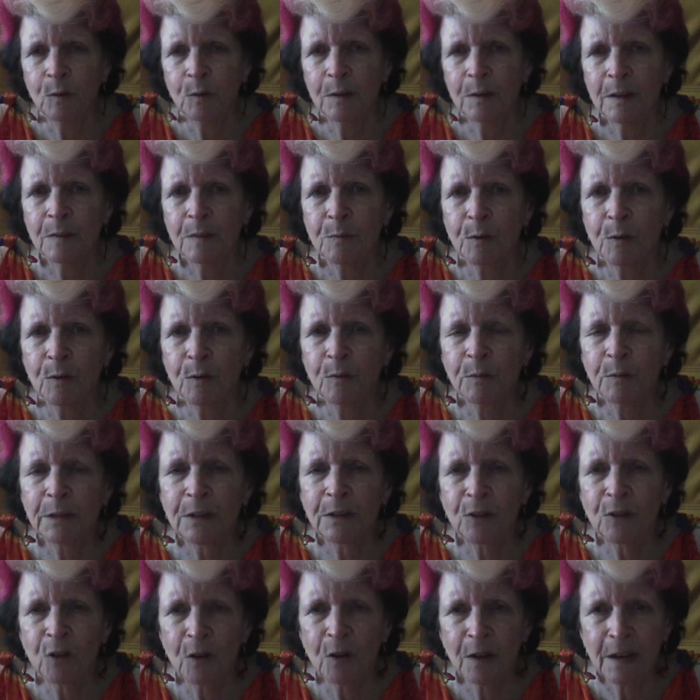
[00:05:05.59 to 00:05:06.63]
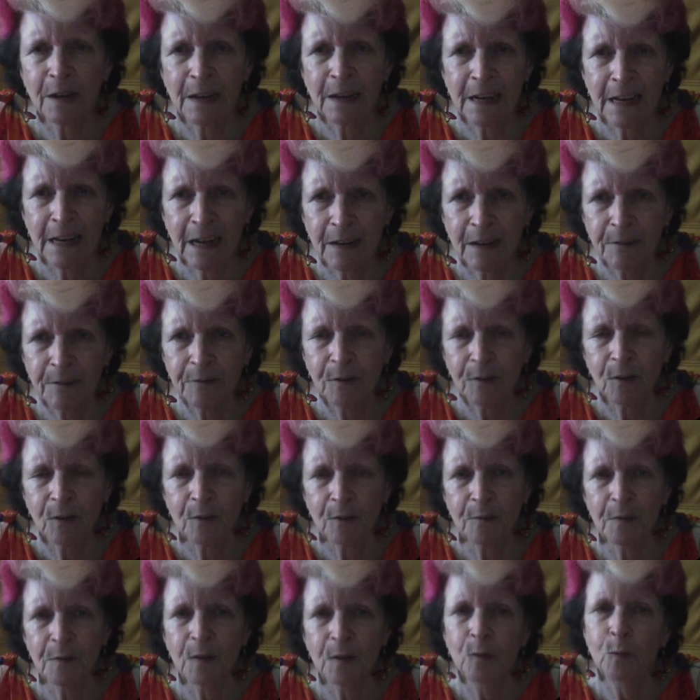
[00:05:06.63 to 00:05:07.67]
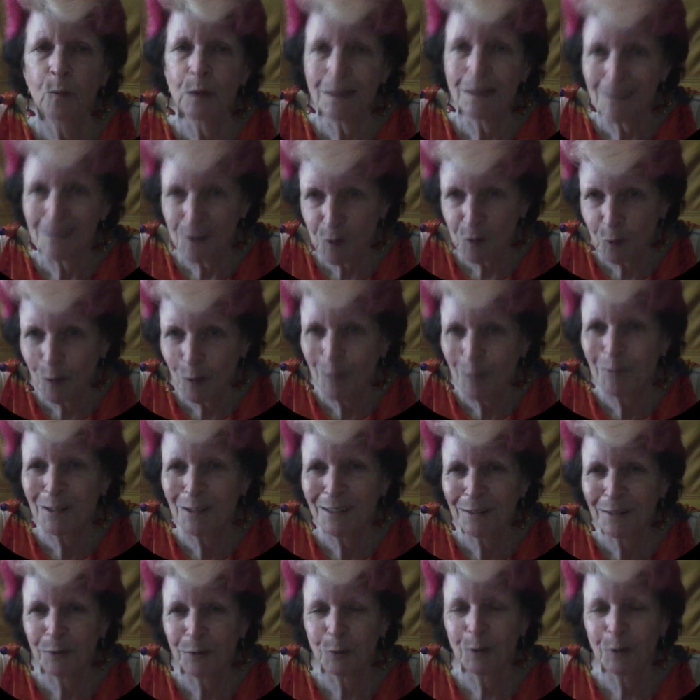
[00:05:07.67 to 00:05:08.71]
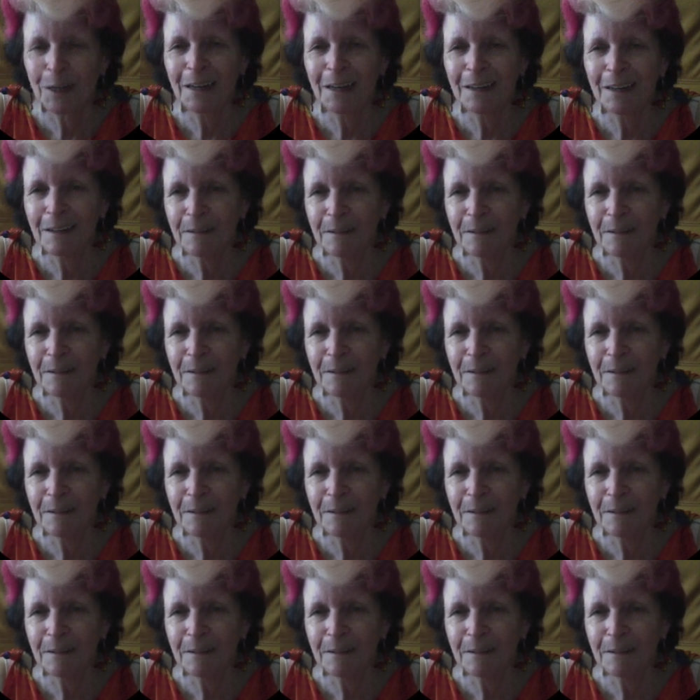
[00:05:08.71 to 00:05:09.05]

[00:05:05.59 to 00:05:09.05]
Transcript: There's probably not enough of the windswept look in